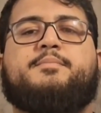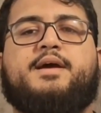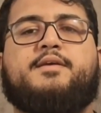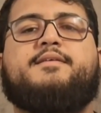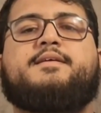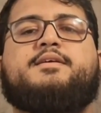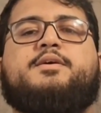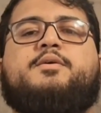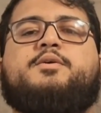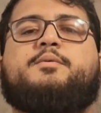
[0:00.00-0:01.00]
bell
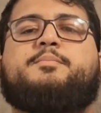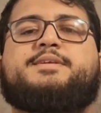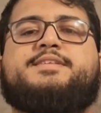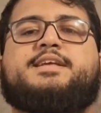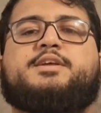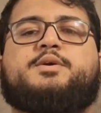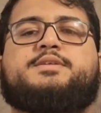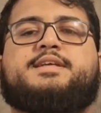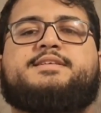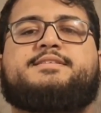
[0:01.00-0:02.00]
so you don't miss any
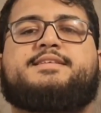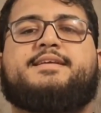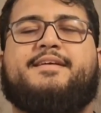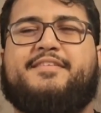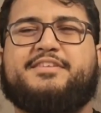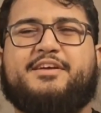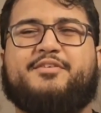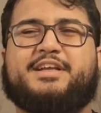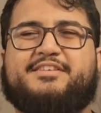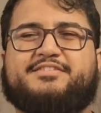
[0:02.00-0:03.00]
content. See
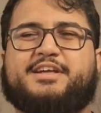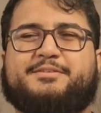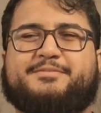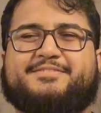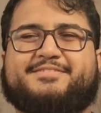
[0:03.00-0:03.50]
you next time.